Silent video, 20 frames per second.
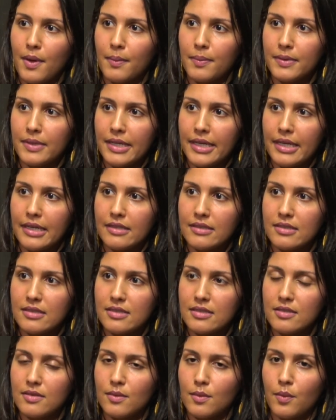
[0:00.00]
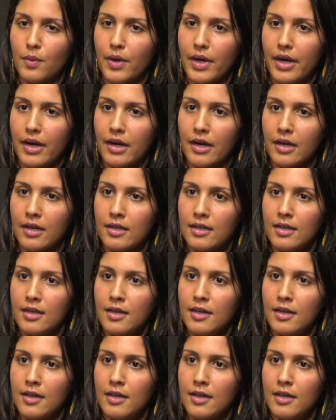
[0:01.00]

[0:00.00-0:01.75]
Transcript: a place where